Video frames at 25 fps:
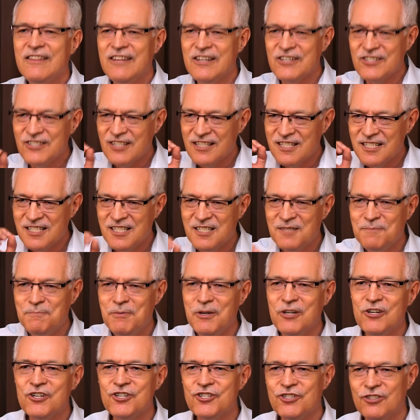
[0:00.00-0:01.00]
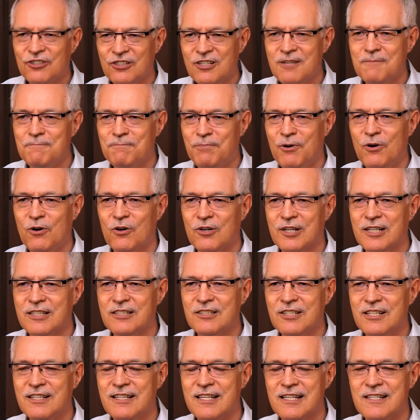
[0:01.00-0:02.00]
There's a spiritual
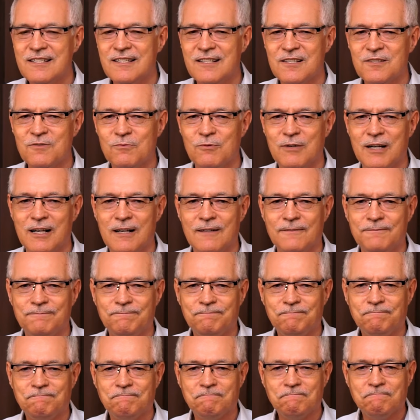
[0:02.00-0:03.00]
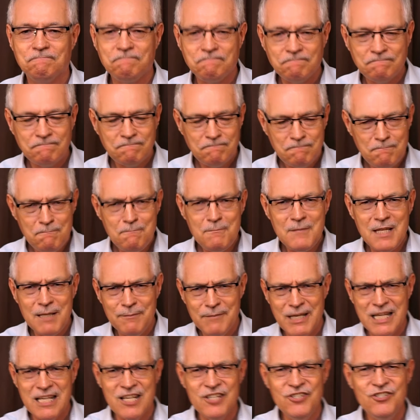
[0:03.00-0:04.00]
component to this as well.
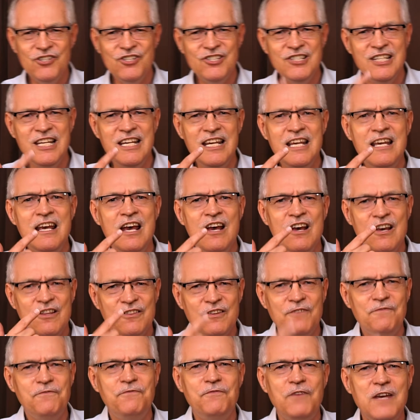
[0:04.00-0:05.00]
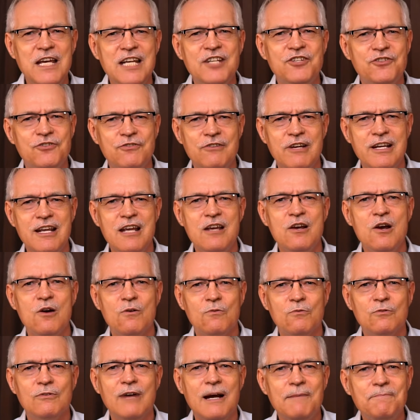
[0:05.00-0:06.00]
Because you see, the fig tree
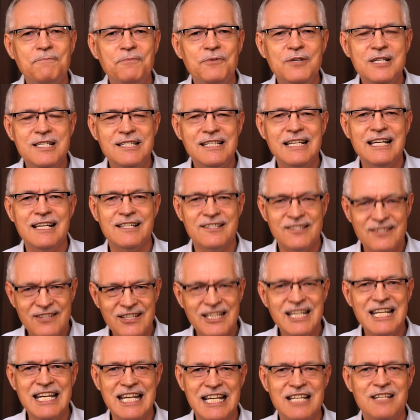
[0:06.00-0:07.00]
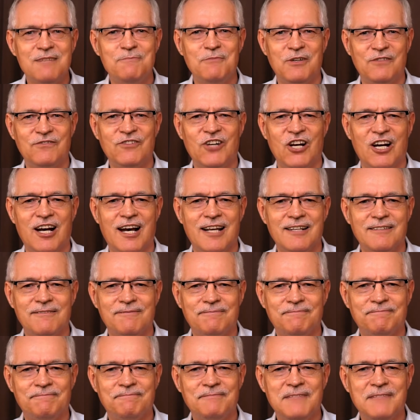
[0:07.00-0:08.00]
represents the kingdom of God.